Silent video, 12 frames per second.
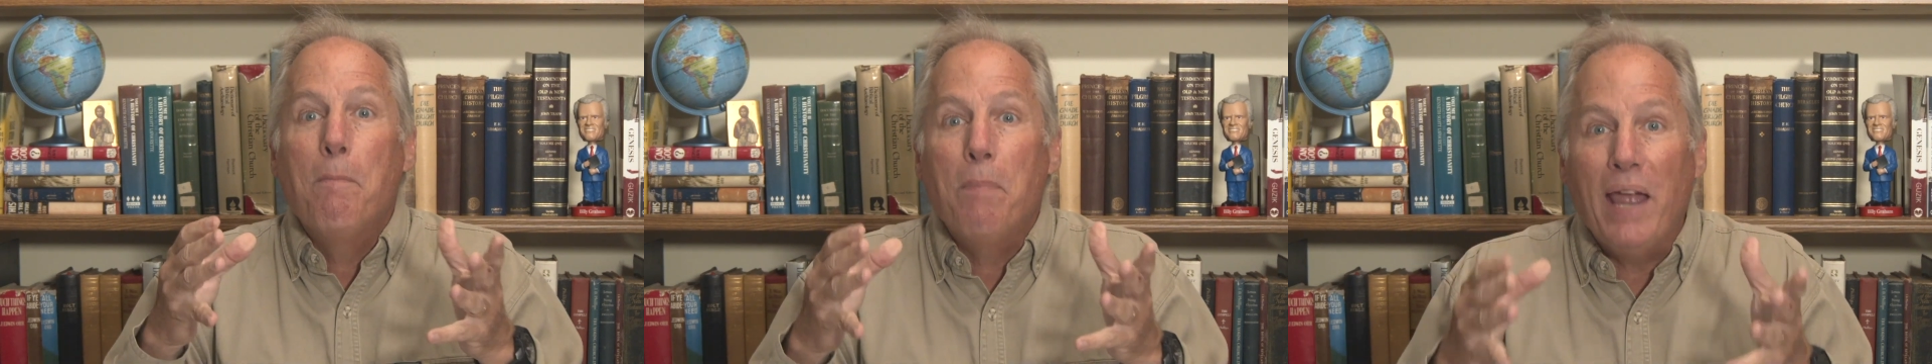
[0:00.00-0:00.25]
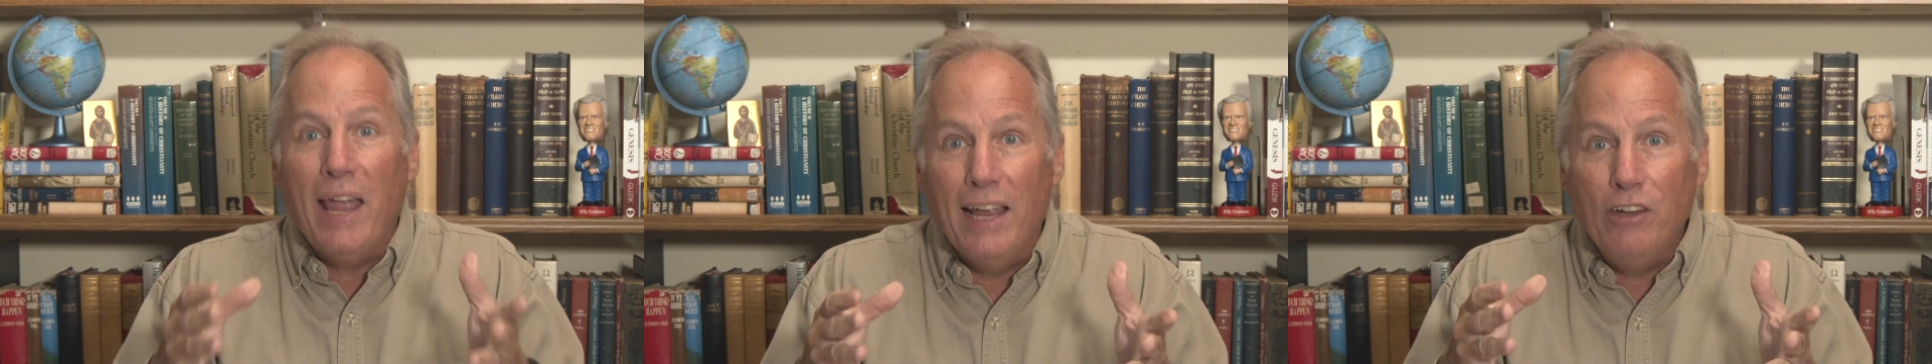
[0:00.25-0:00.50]

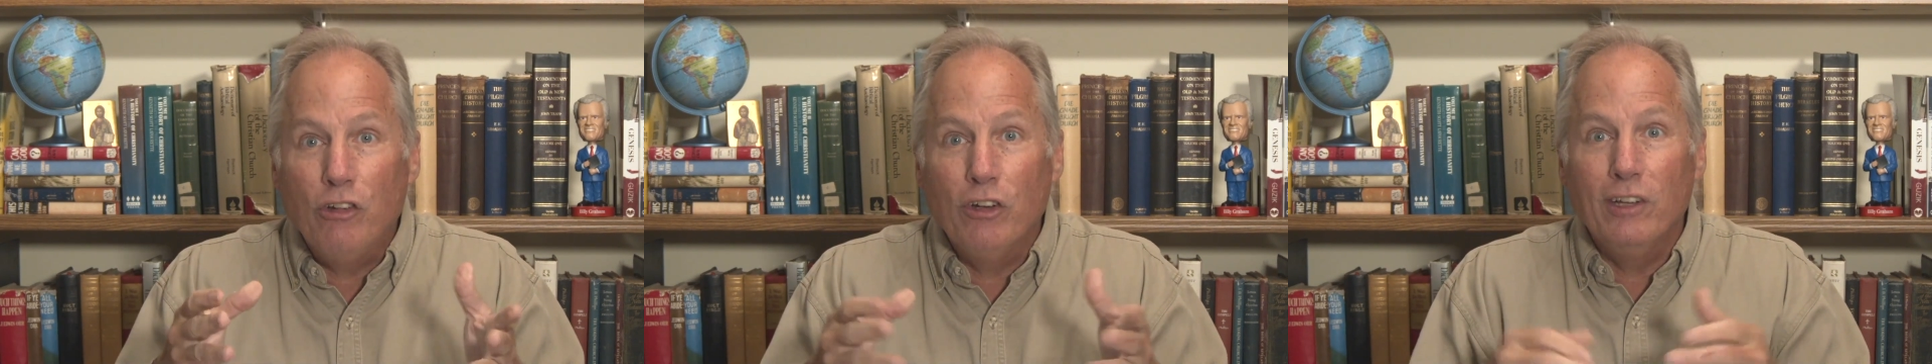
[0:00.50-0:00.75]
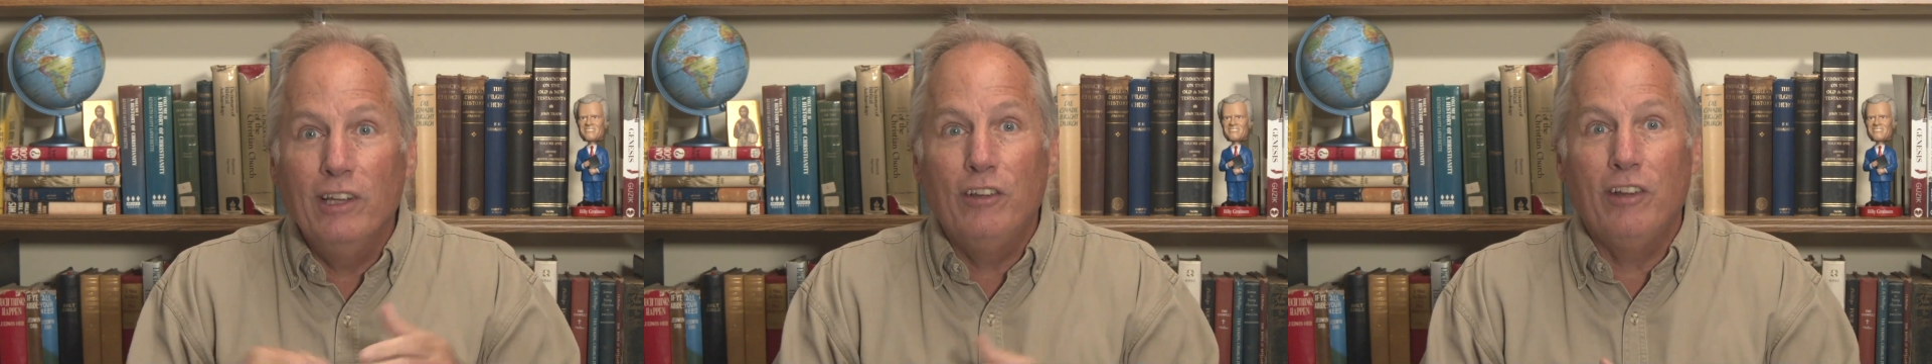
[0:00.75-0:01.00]

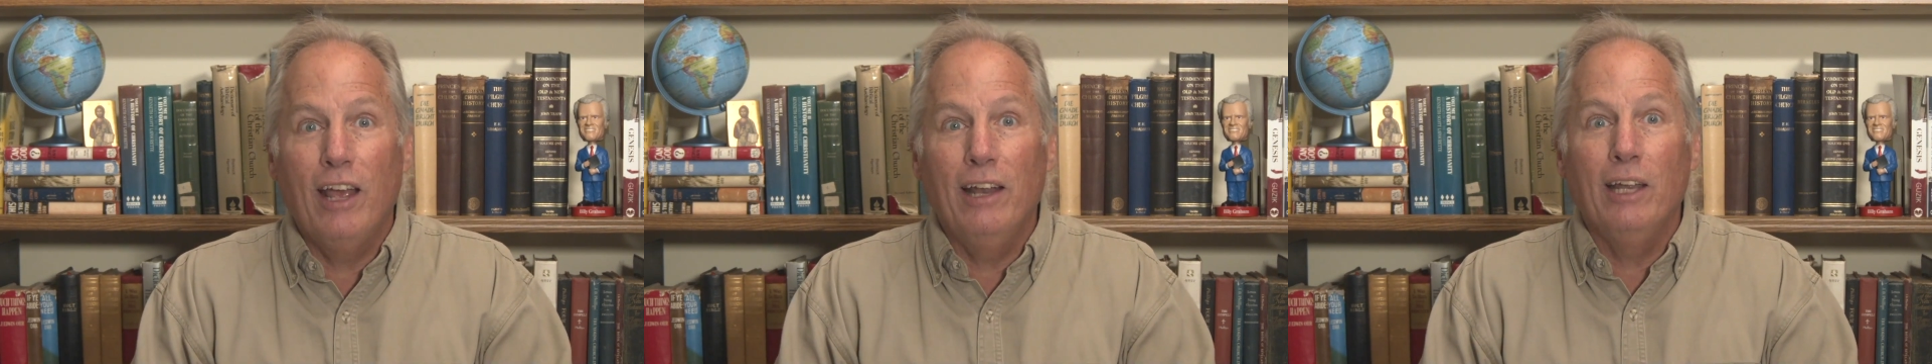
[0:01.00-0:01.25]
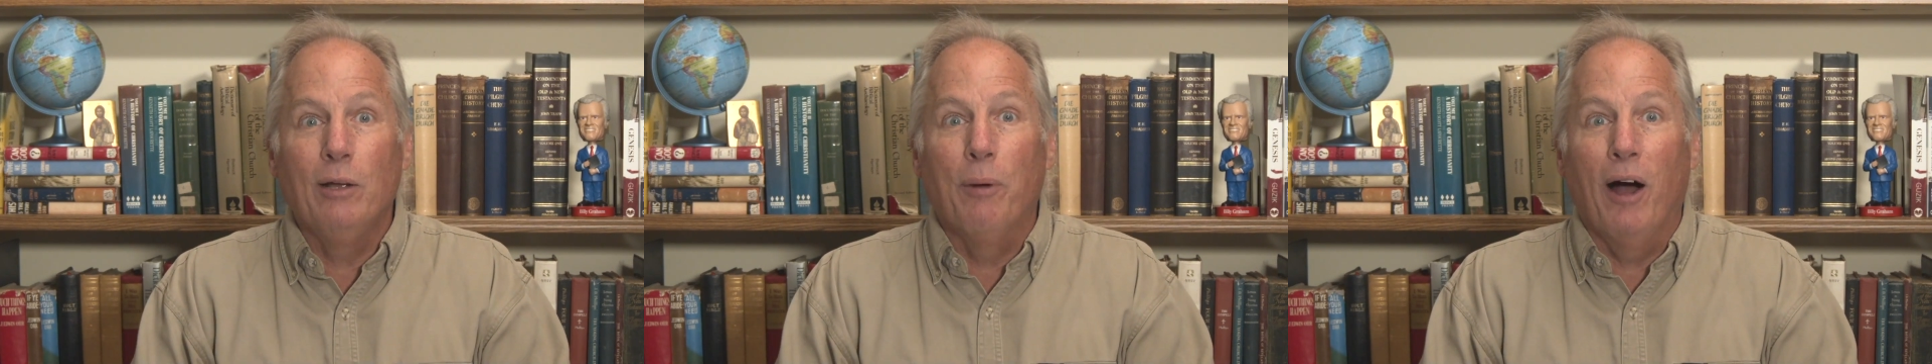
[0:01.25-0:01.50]
patiently
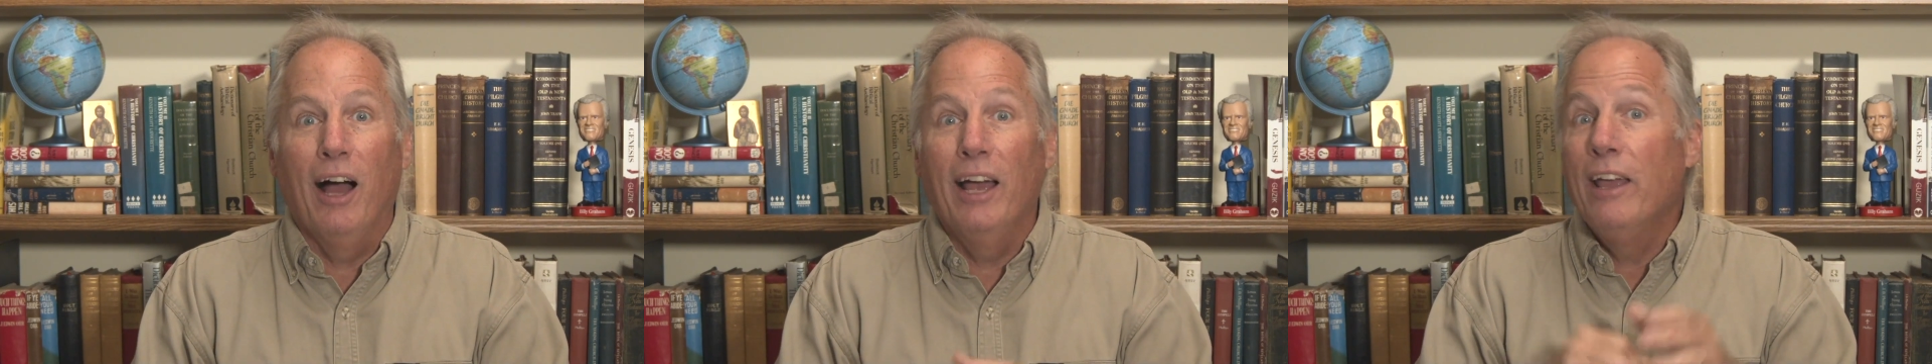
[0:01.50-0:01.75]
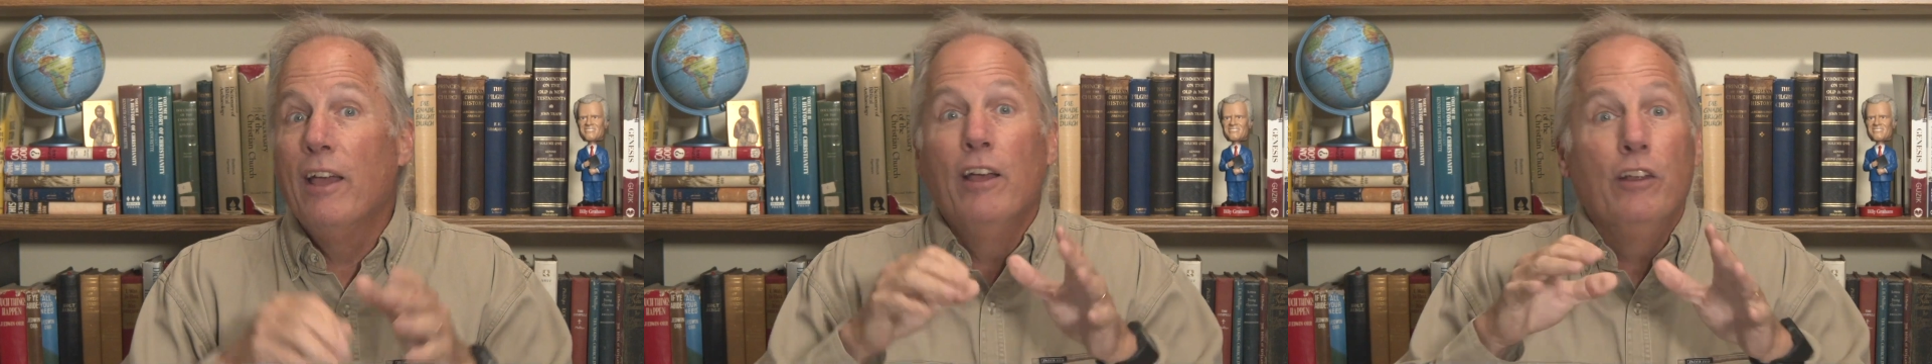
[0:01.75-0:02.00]
standing by,
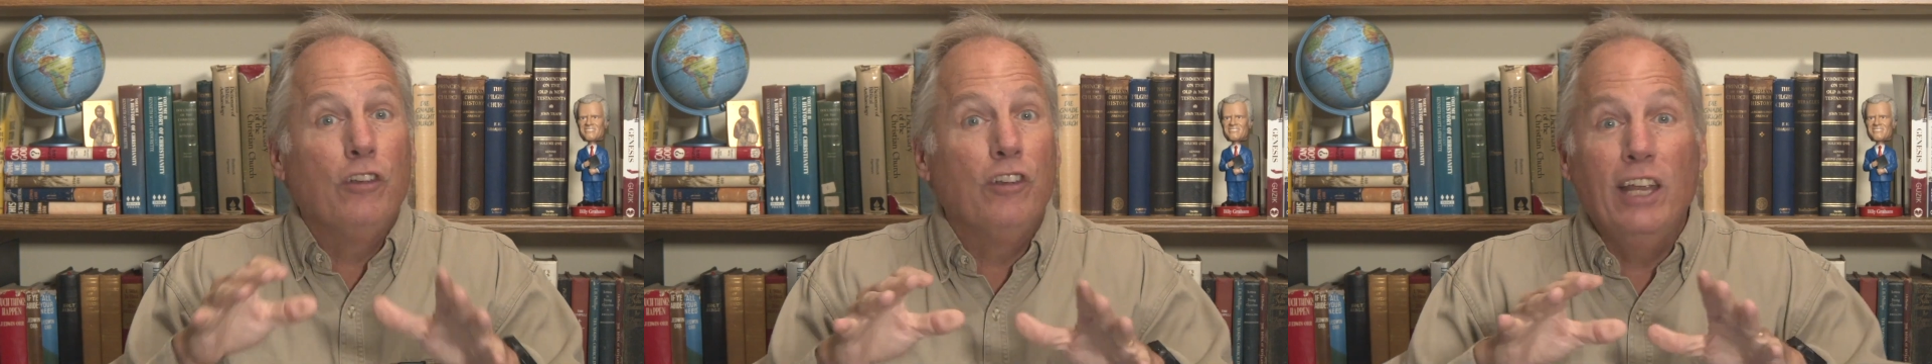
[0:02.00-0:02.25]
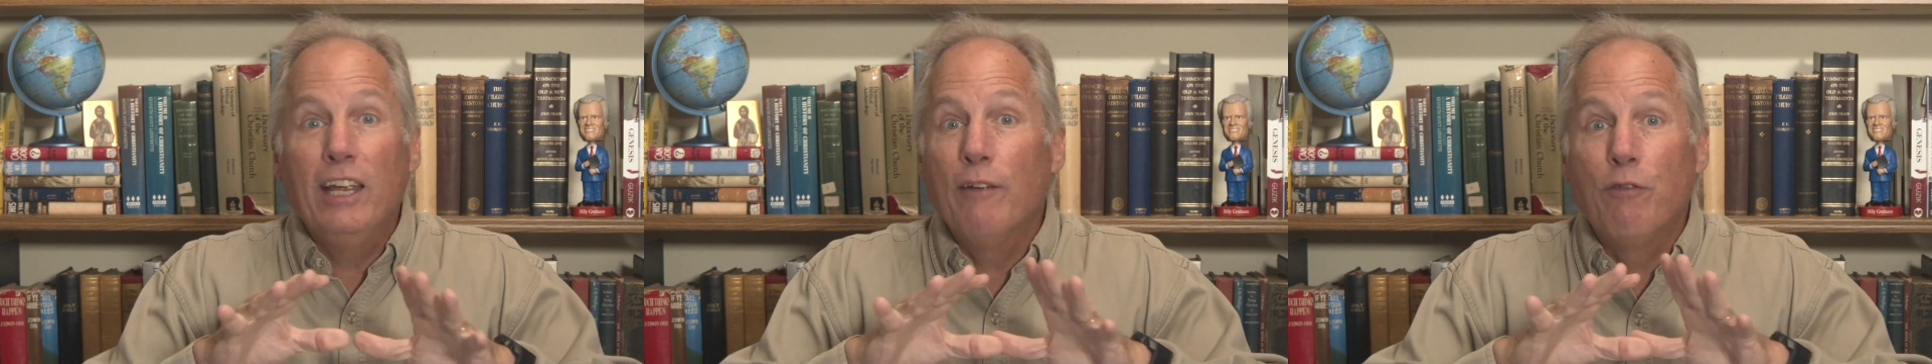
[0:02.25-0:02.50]

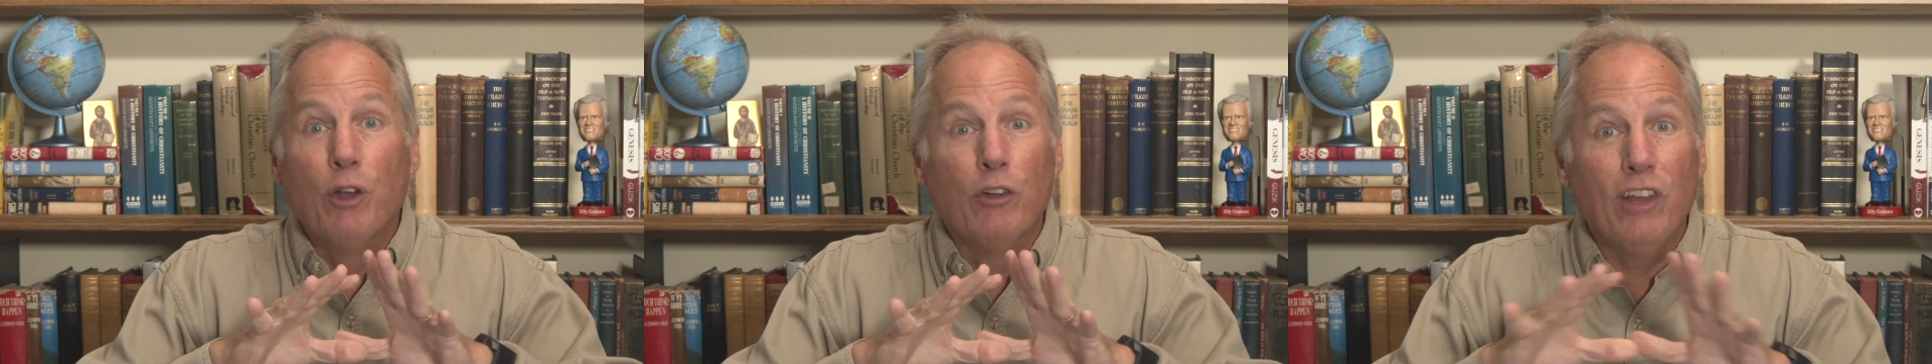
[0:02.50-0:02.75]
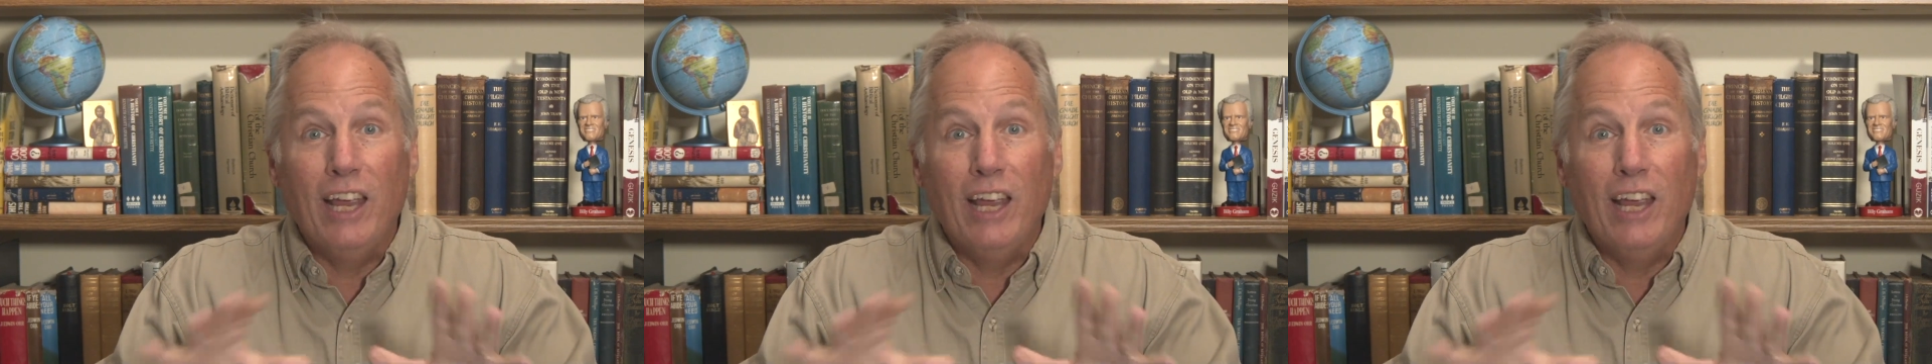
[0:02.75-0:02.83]
seeing if there's